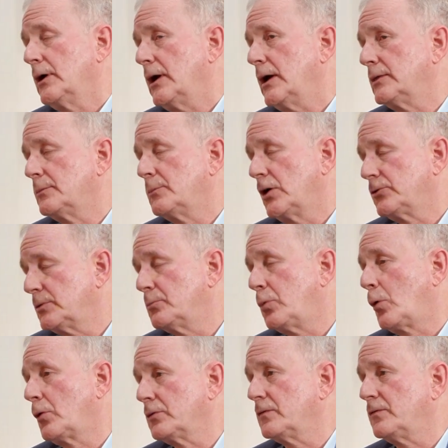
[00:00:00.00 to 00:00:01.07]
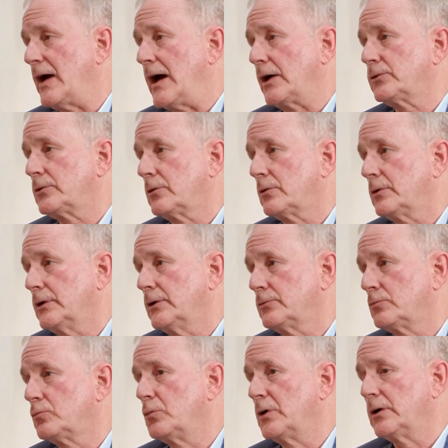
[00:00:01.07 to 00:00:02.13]
And the most important factor
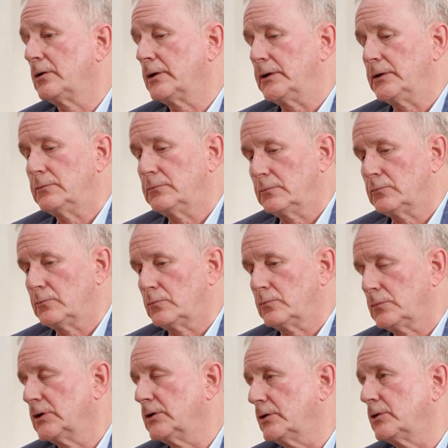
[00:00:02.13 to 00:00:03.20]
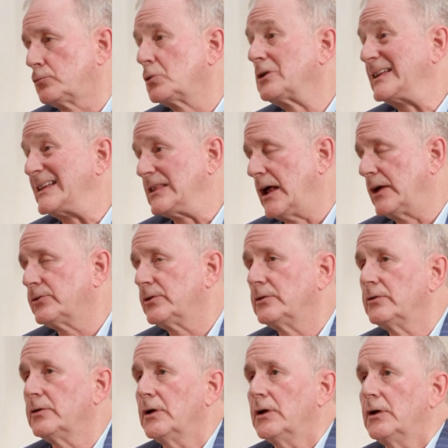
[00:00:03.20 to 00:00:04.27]
is really
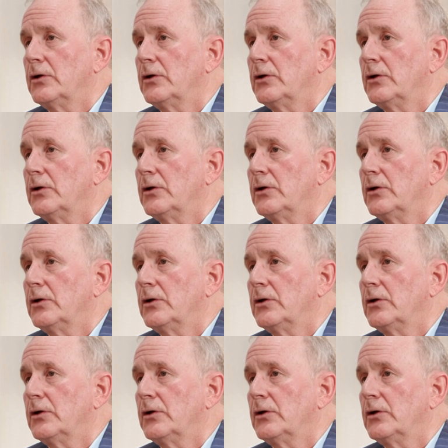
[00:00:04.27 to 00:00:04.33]
lessened.